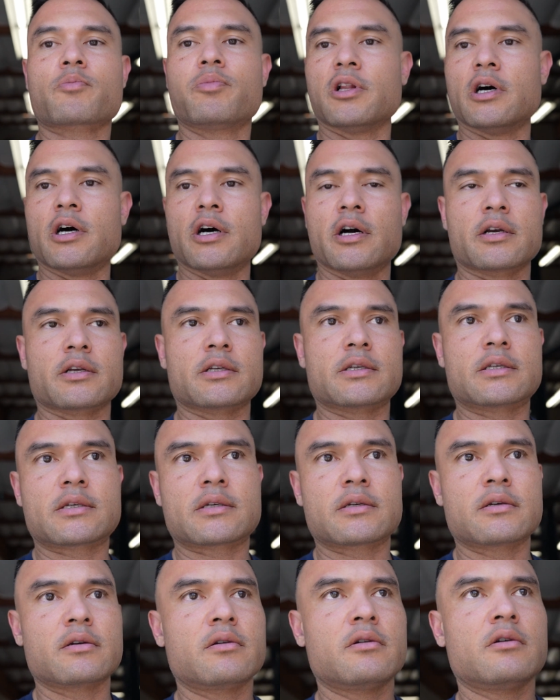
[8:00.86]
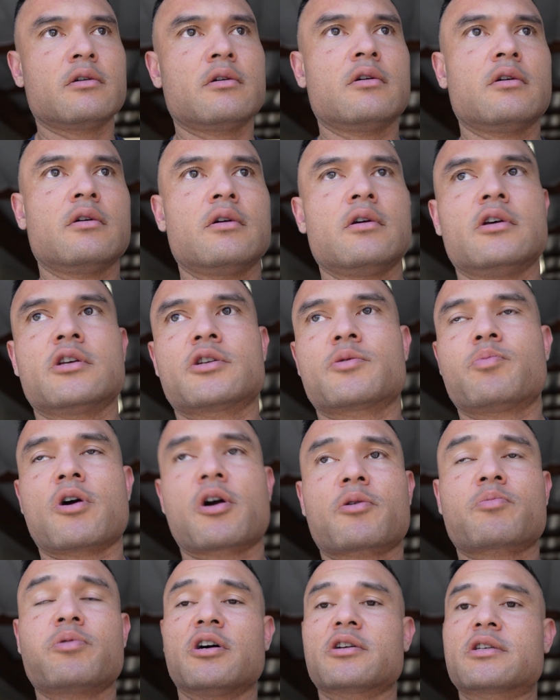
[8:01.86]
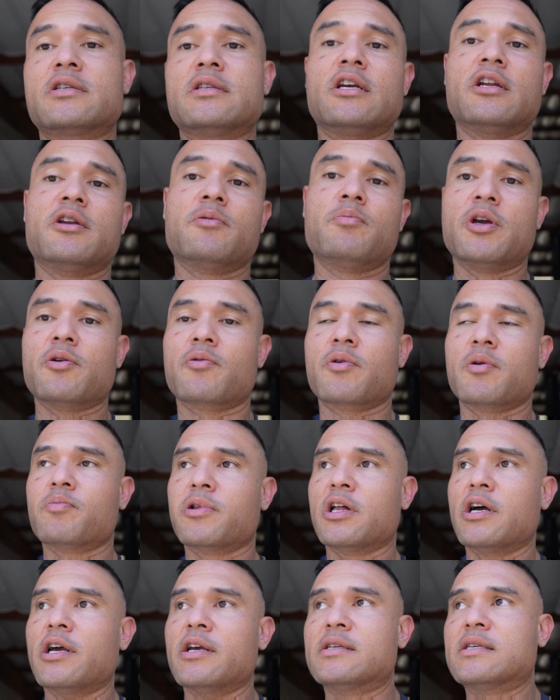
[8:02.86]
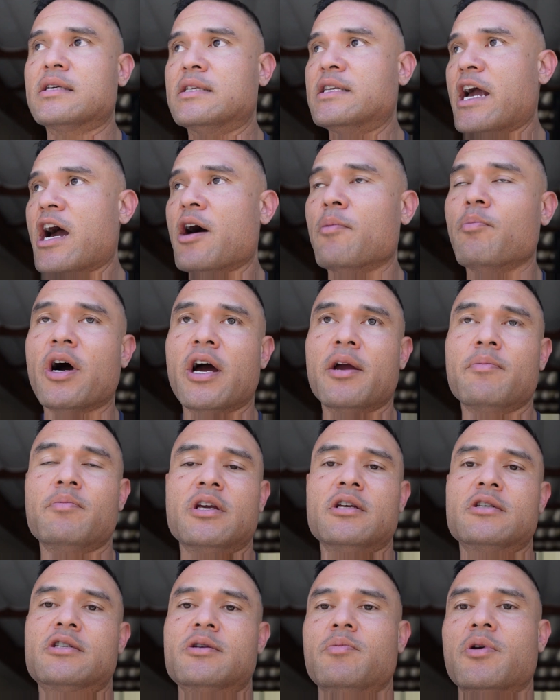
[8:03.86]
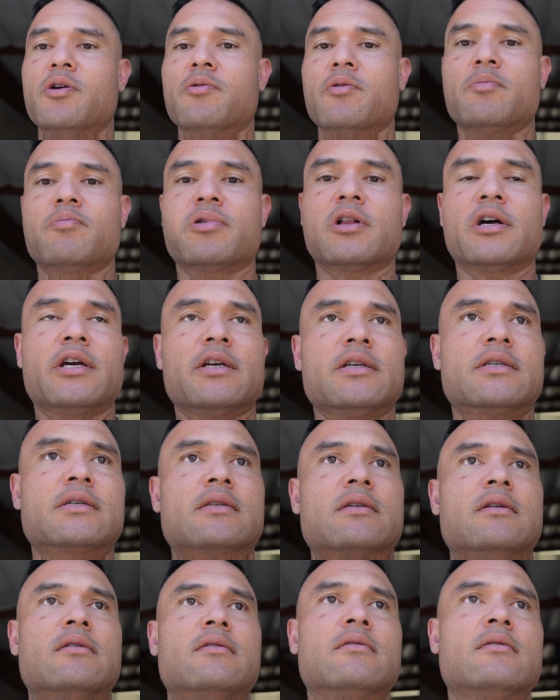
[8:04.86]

plugs need to be replaced. The downpipe needs to be replaced.